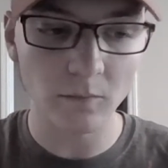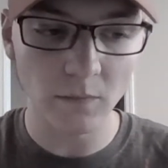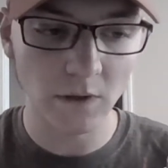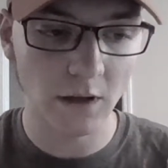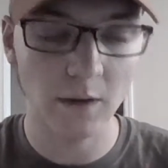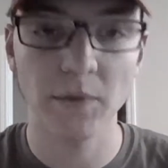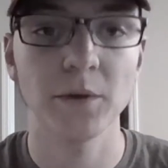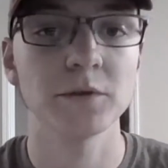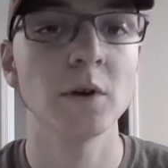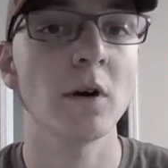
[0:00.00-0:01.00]
But there was
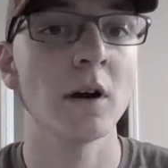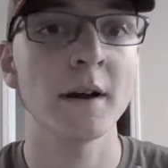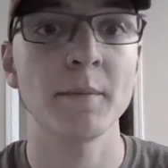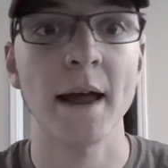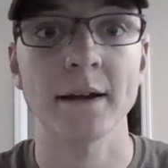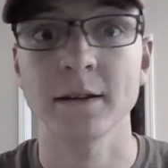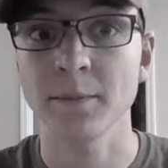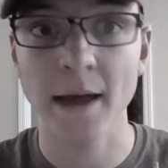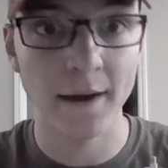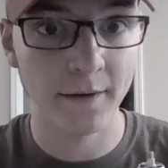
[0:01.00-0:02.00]
no hard impact to the
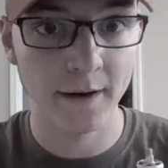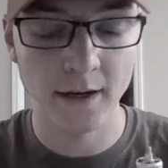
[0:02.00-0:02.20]
battery,